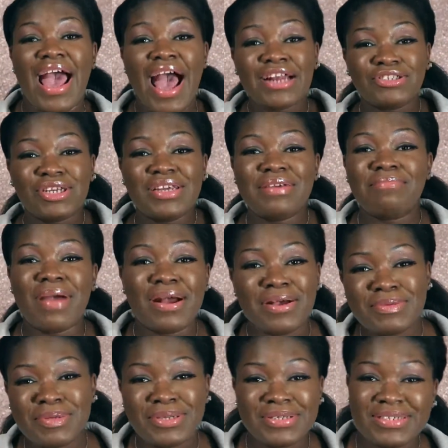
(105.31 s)
Actually, my
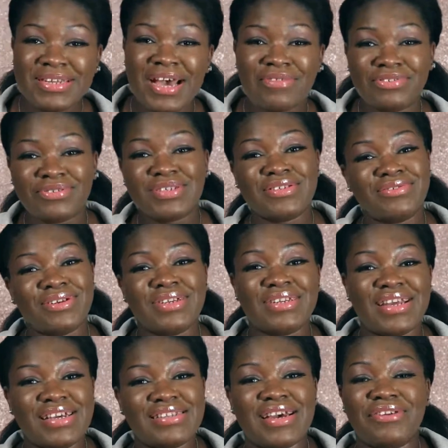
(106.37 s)
husband doesn't have twins running
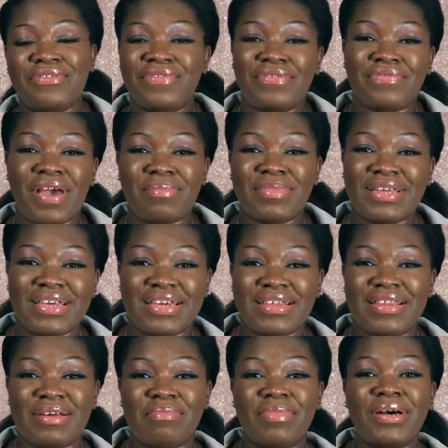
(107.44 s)
their side of the family
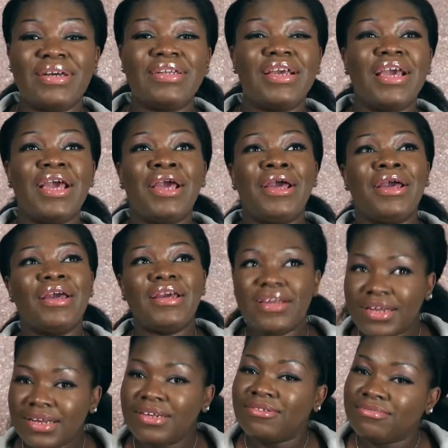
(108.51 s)
either, but,
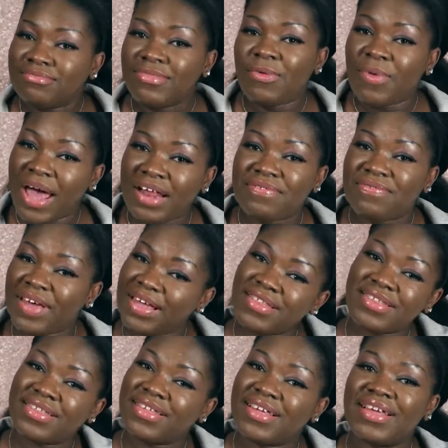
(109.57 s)
we had
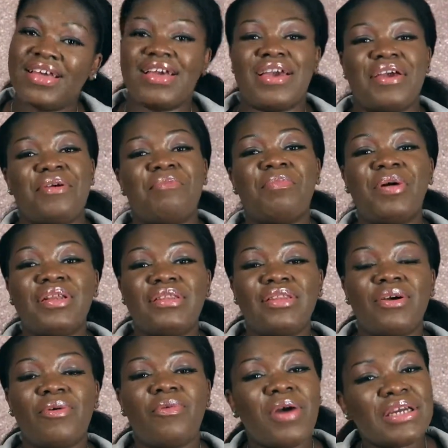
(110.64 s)
faith. But
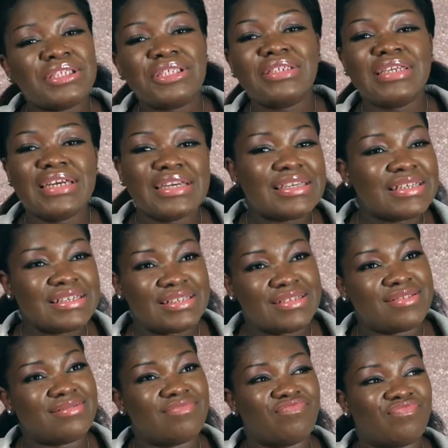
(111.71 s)
the question
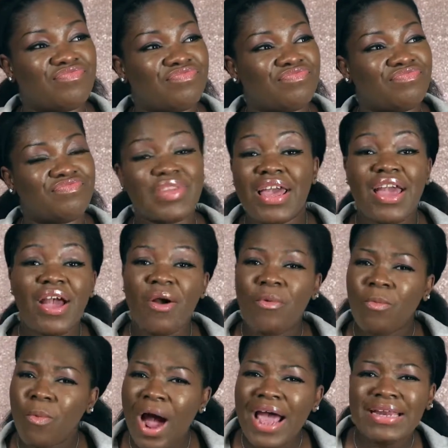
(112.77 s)
is,
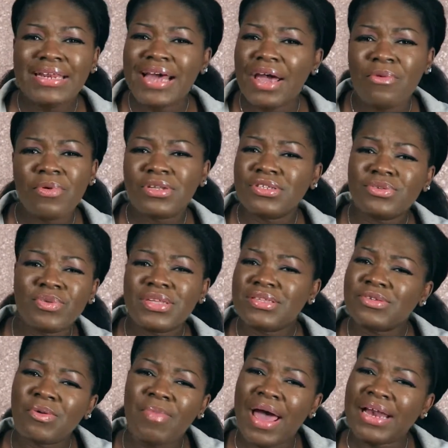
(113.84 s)
why did I want
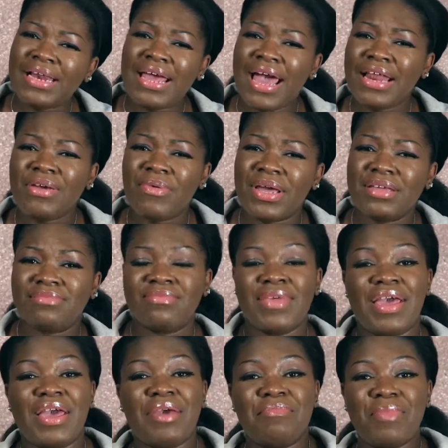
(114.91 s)
twins so badly anyway?
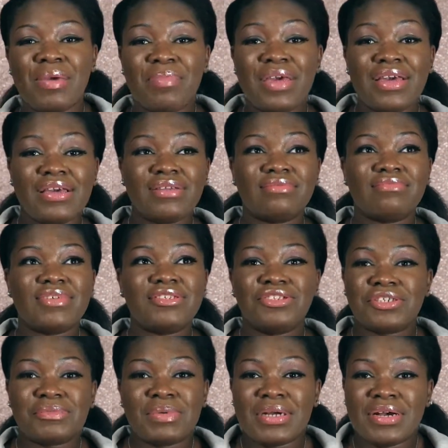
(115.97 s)
Maybe it's
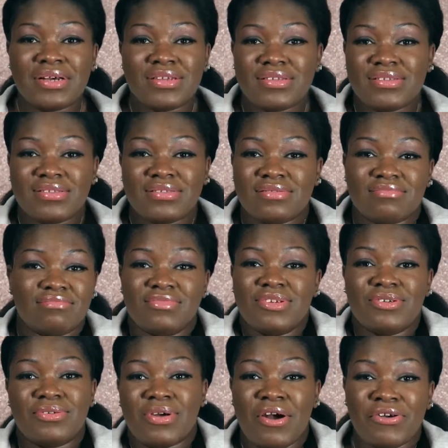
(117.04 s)
just because,
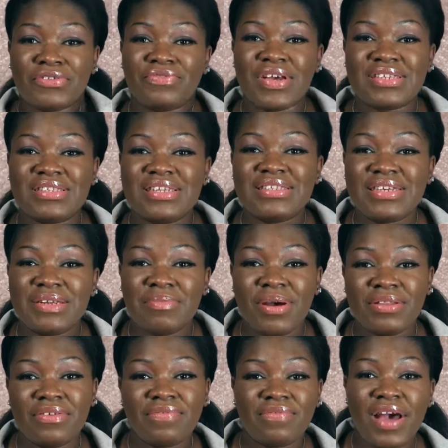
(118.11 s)
I was fascinated
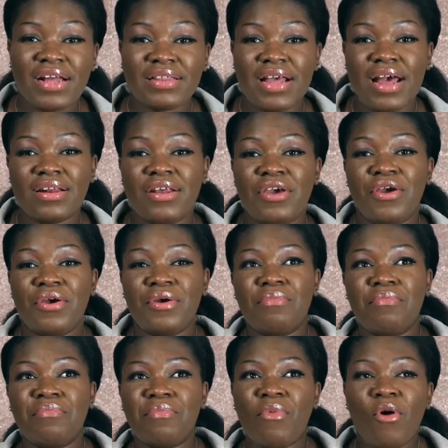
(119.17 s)
about the fact that
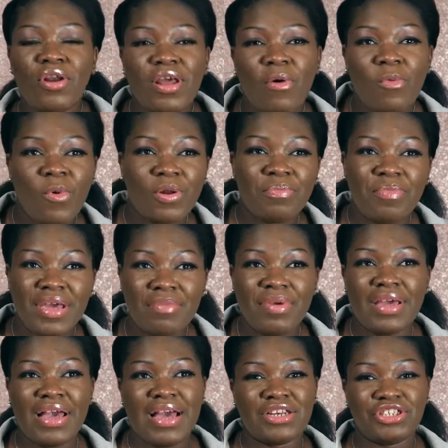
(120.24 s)
more than one
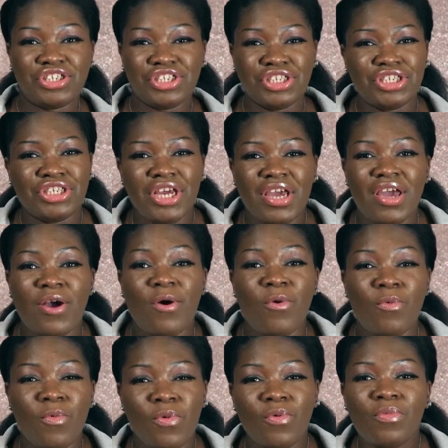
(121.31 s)
baby can share a
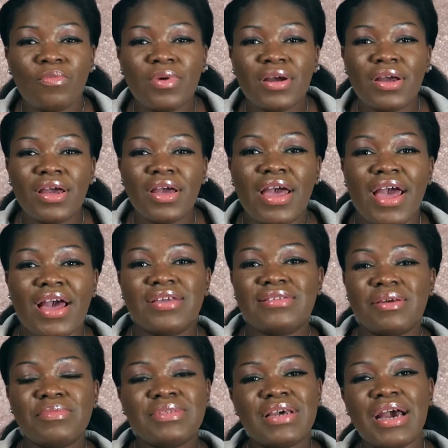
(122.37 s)
womb. And
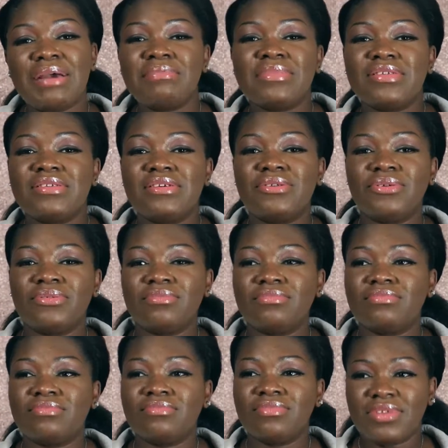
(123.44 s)
sometimes,
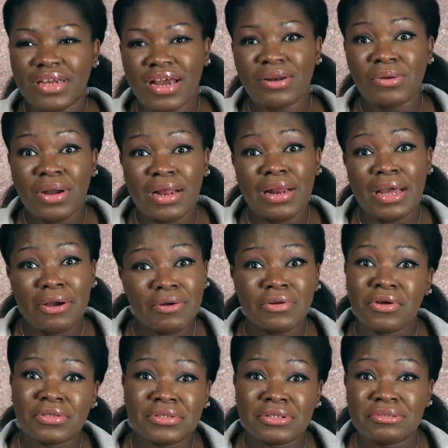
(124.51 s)
they can look alike or
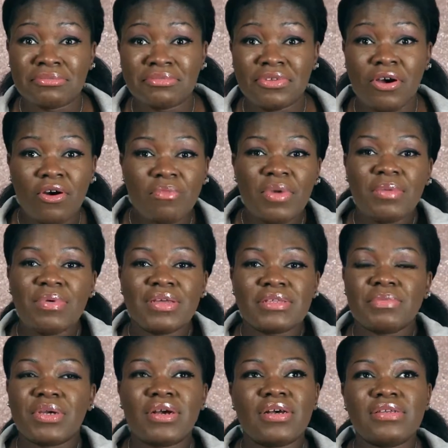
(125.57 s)
not. Or maybe it's
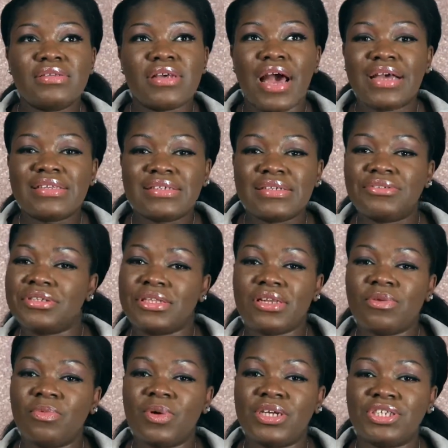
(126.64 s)
because I
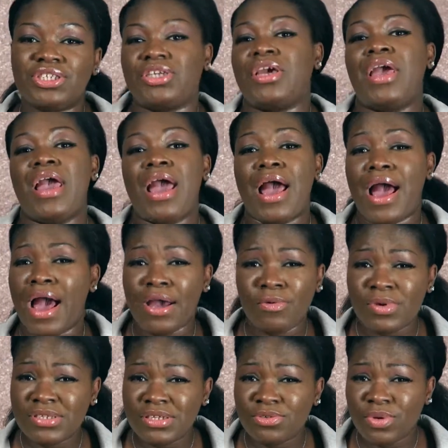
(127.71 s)
secretly wished I
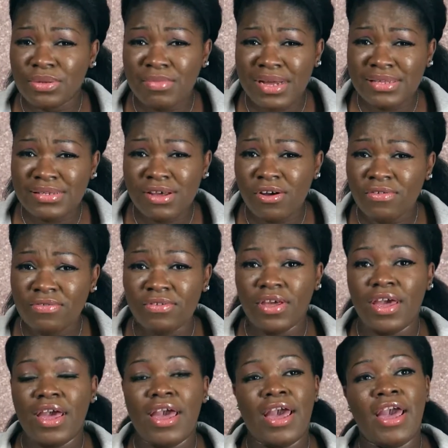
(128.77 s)
was a twin myself,
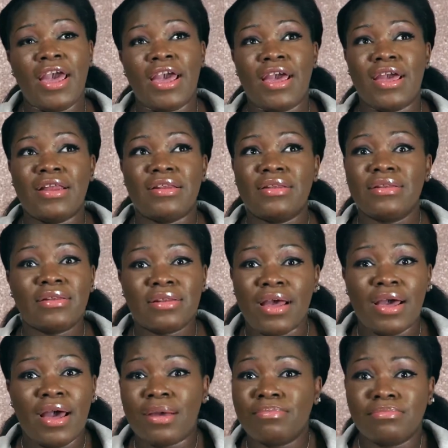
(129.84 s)
and
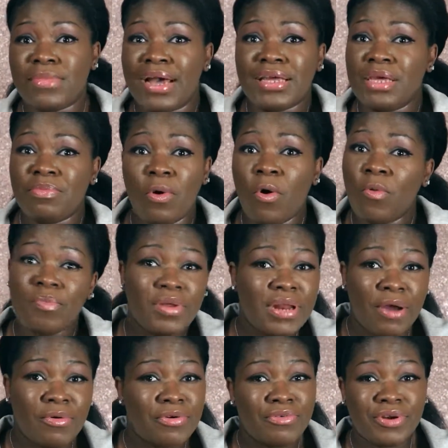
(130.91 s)
I keep hoping
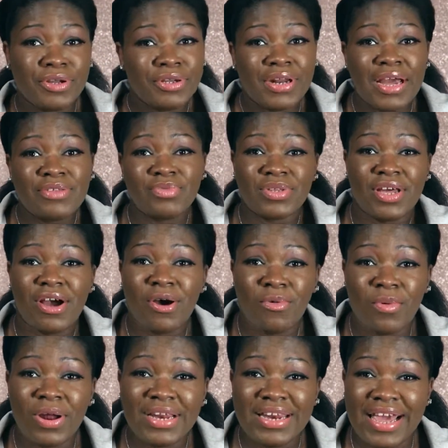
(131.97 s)
I will reunite with her
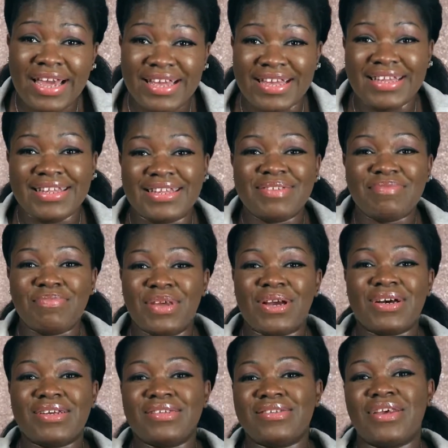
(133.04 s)
one day
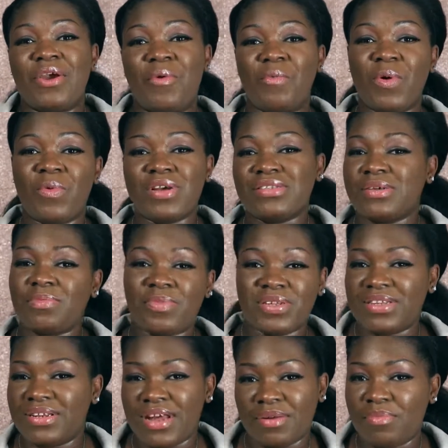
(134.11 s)
because we were
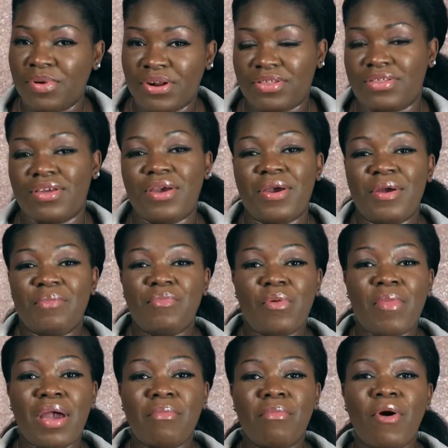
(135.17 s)
separated at birth. But
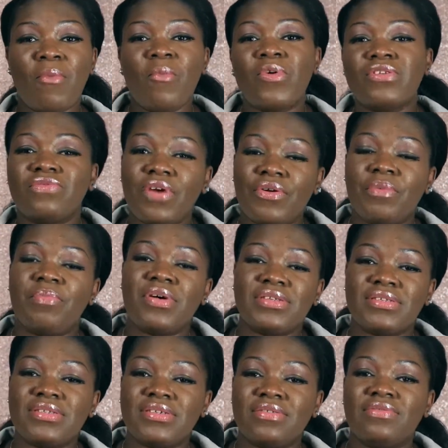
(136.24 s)
my mom was very
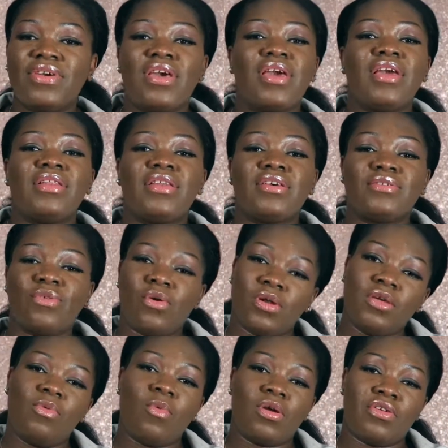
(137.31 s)
positive. There's
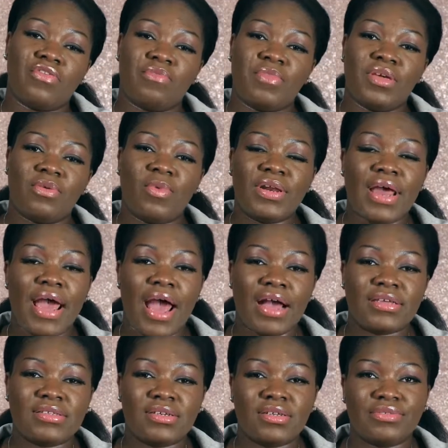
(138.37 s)
only one of me when I
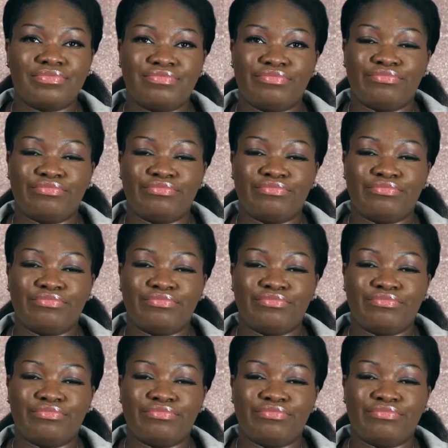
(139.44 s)
asked her.